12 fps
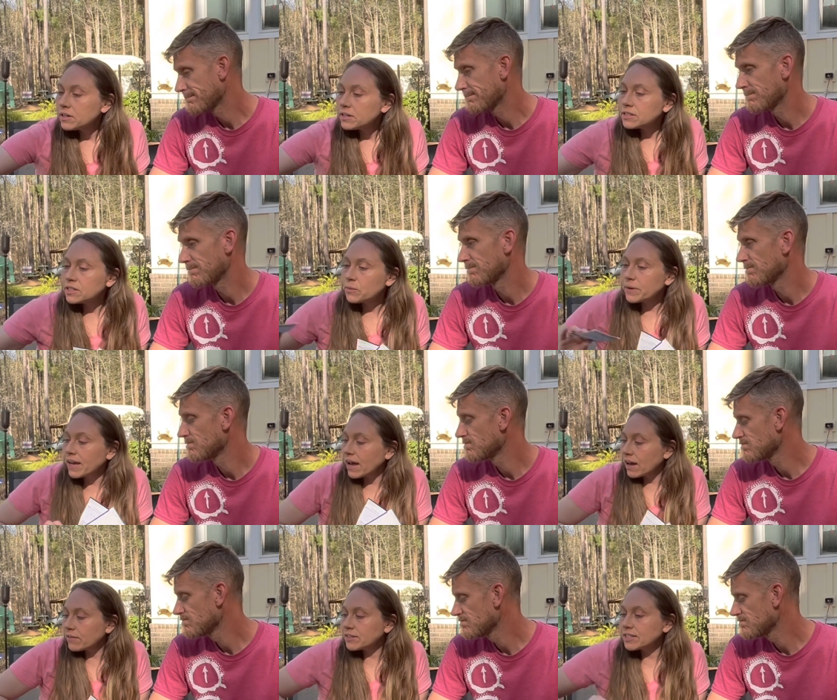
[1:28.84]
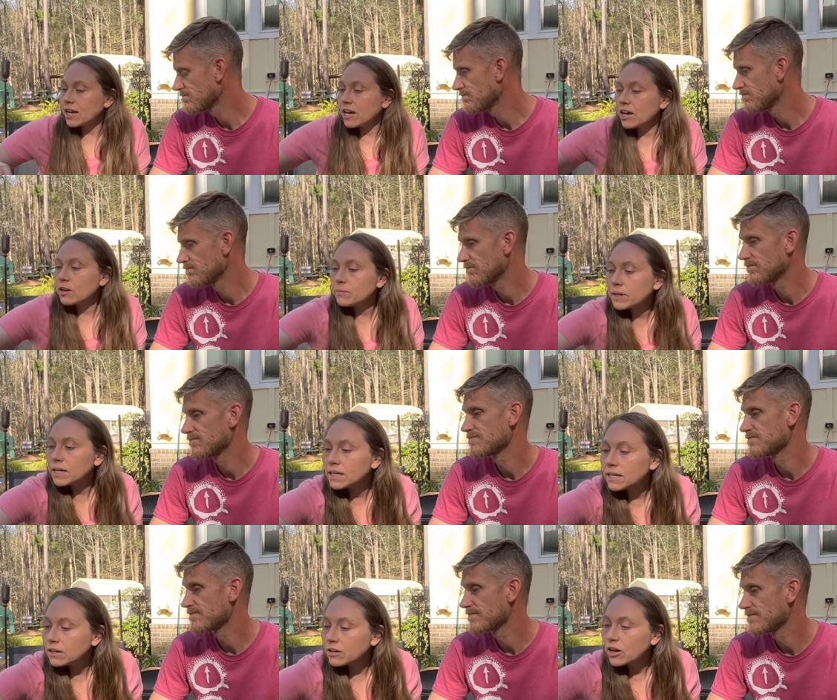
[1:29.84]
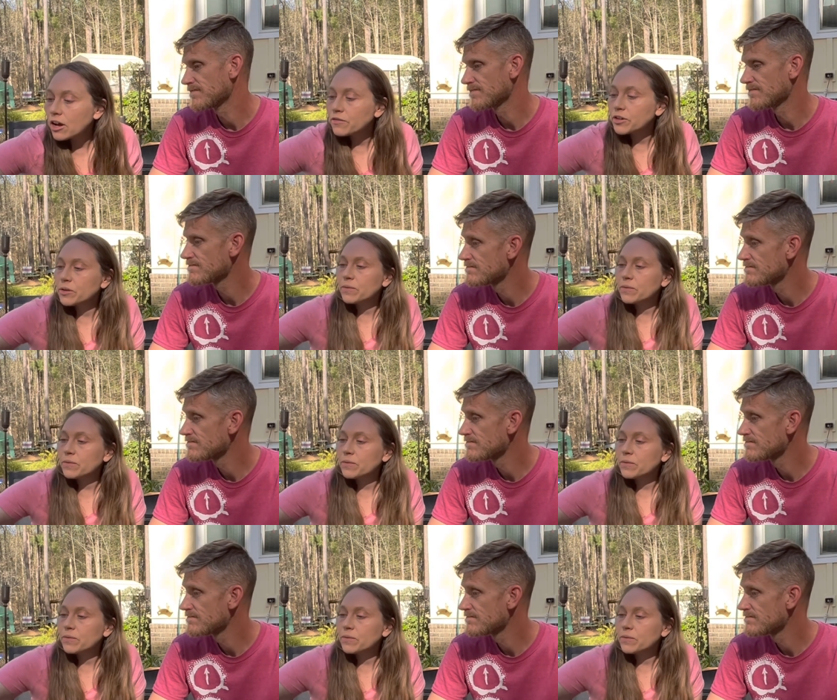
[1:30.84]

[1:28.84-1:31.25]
Speaker 1: So we have some of your